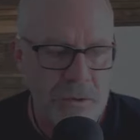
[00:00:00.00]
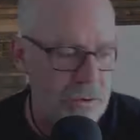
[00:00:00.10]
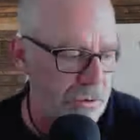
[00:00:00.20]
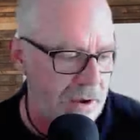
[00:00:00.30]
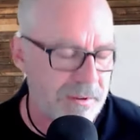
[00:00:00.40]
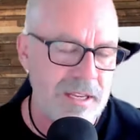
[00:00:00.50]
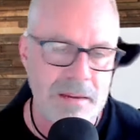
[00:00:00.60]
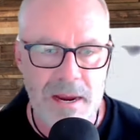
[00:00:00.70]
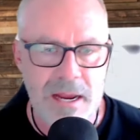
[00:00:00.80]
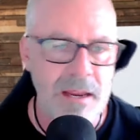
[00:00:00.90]
should you have a
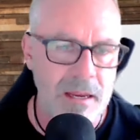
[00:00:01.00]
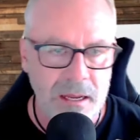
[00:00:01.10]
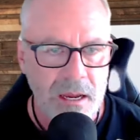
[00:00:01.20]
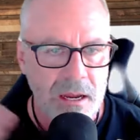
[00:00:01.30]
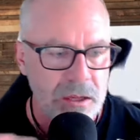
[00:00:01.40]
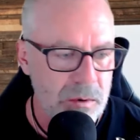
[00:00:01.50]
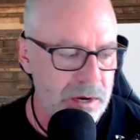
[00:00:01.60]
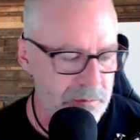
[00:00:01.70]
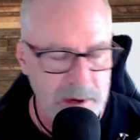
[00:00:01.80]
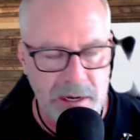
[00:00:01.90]
team meeting and you want
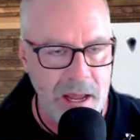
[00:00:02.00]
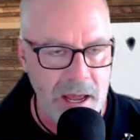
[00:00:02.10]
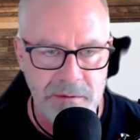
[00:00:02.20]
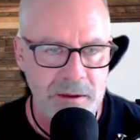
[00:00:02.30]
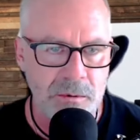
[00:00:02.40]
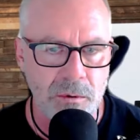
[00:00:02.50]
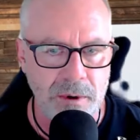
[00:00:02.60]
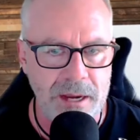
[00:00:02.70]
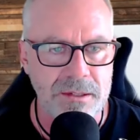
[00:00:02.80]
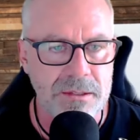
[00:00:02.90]
everybody to have equal
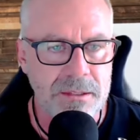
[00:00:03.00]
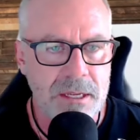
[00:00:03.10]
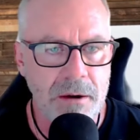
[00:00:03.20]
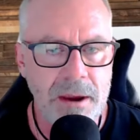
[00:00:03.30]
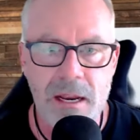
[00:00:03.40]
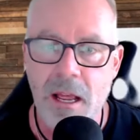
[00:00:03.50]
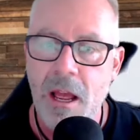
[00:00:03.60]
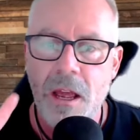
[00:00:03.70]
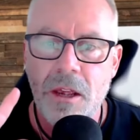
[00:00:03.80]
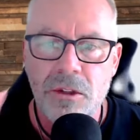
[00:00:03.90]
rights. All right,
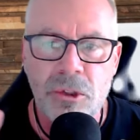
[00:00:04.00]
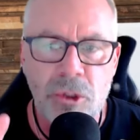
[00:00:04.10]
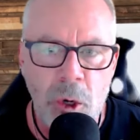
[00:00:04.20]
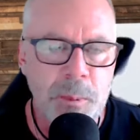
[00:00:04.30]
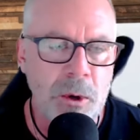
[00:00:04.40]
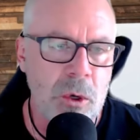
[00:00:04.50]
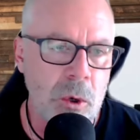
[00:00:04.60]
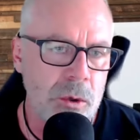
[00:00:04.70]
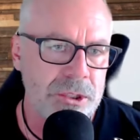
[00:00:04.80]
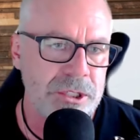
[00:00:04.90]
super
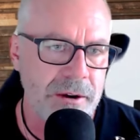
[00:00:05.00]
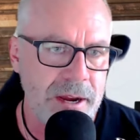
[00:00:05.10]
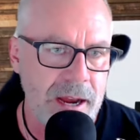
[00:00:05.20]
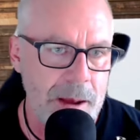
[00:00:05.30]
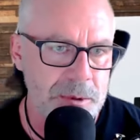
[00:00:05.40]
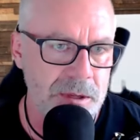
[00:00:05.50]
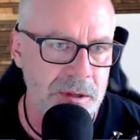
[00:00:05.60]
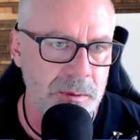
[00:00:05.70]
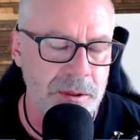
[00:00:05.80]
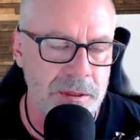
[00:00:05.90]
cool sharing
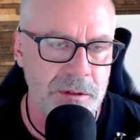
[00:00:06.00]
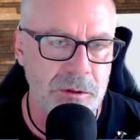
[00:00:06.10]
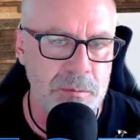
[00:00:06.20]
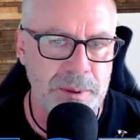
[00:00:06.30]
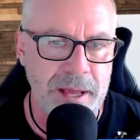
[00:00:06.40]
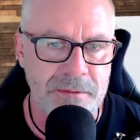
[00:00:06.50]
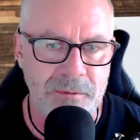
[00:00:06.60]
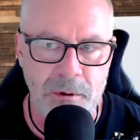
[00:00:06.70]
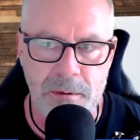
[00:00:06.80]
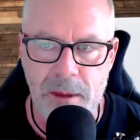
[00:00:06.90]
options within the Zoom
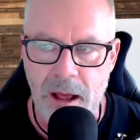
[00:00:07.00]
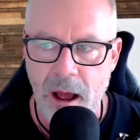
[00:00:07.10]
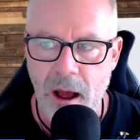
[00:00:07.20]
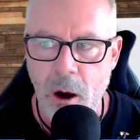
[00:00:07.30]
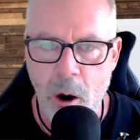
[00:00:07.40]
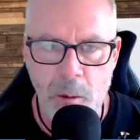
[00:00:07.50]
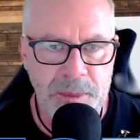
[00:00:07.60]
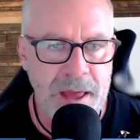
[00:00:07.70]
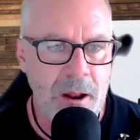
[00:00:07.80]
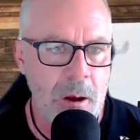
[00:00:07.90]
platform. Hope
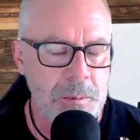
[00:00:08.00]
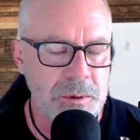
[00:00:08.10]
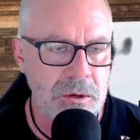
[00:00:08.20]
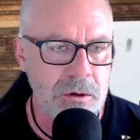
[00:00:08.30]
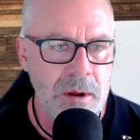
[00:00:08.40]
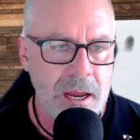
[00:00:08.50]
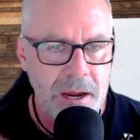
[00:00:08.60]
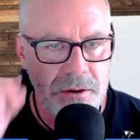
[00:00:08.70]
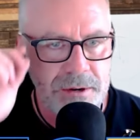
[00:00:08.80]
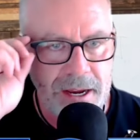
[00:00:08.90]
that helps you
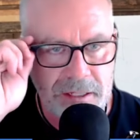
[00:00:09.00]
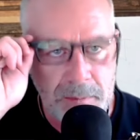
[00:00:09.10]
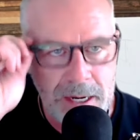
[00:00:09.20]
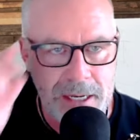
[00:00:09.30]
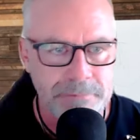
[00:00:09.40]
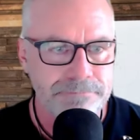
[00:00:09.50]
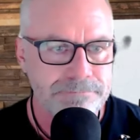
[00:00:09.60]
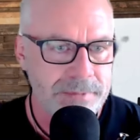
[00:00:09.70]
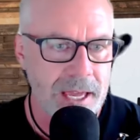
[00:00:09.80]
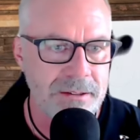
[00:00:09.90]
in your next meeting. Thanks,